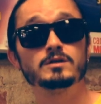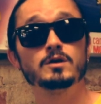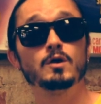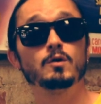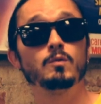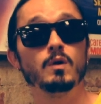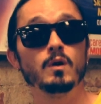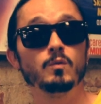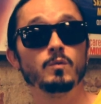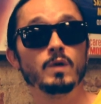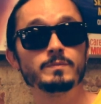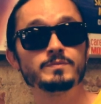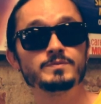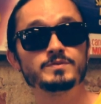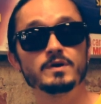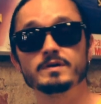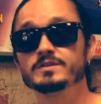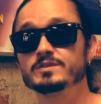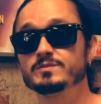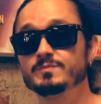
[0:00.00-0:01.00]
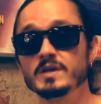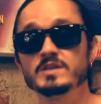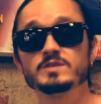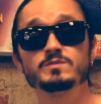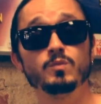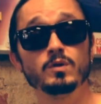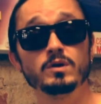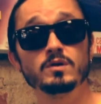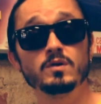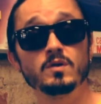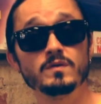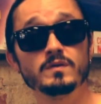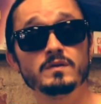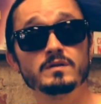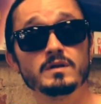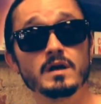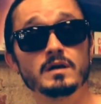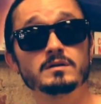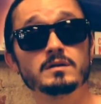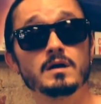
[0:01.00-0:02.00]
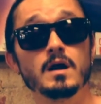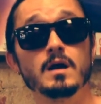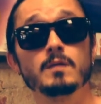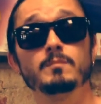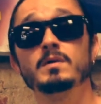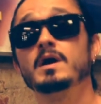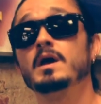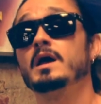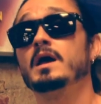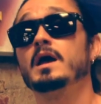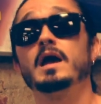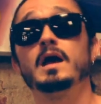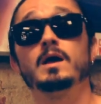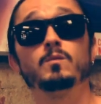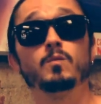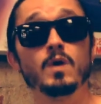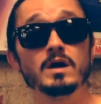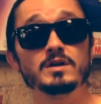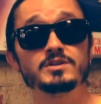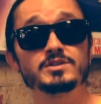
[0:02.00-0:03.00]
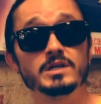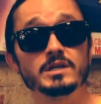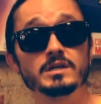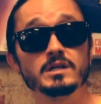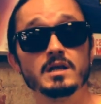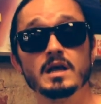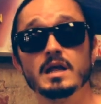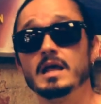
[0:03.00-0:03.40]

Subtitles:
go to our website, spaceboyclothing.com, and watch it.